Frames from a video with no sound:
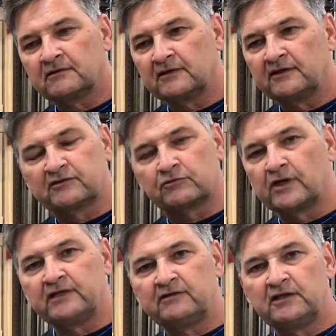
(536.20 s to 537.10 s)
It's
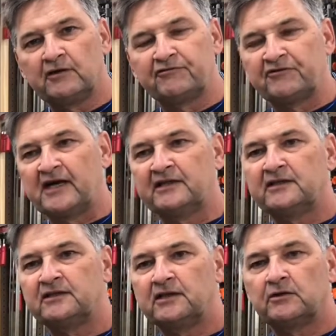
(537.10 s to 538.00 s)
great, you know, finally,
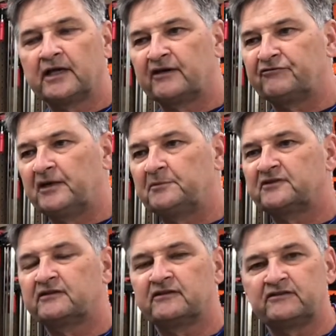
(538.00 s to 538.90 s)
you know, a lot of families
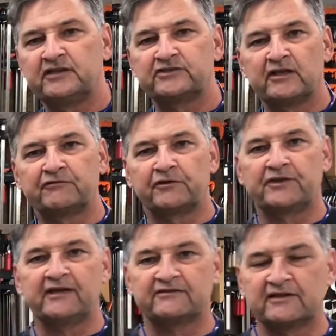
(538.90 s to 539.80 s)
get to see each other for
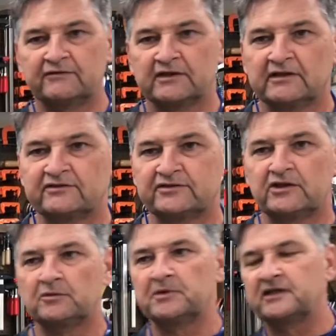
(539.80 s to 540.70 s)
Thanksgiving this
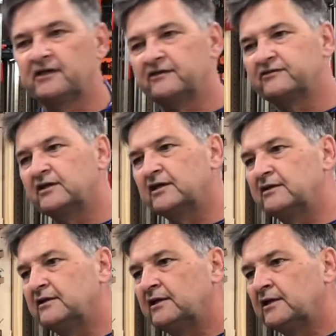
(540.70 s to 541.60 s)
year because,
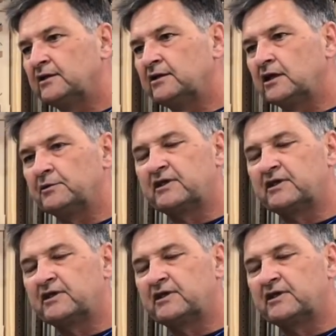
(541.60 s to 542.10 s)
you know, with